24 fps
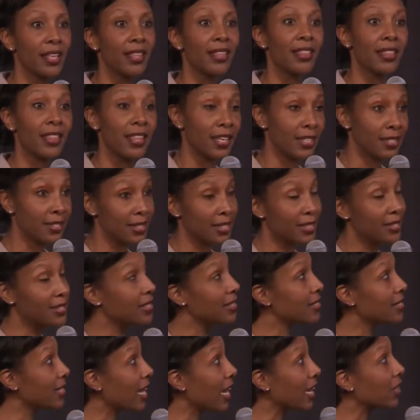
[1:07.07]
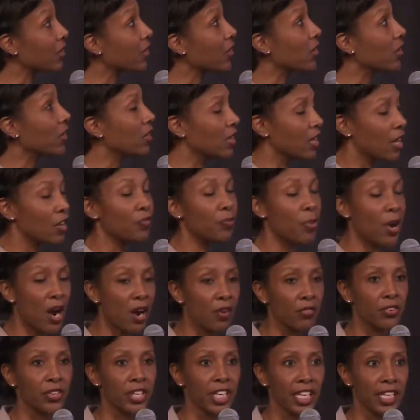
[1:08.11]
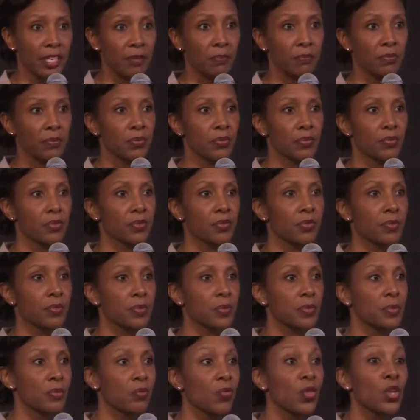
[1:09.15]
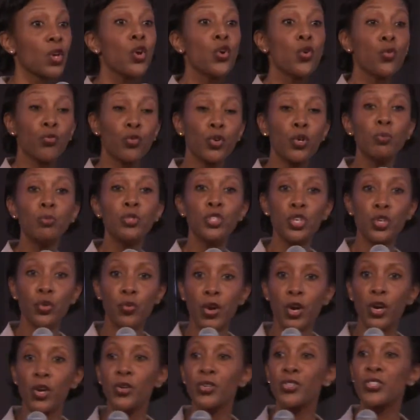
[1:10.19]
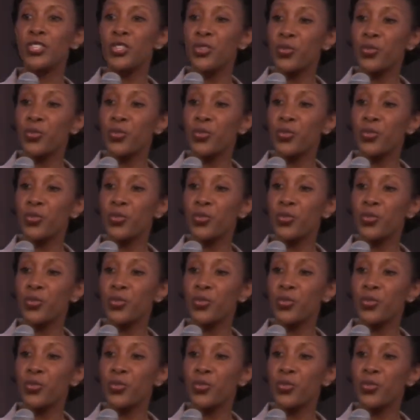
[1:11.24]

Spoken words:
This is the cycle of poverty. Room to Grow's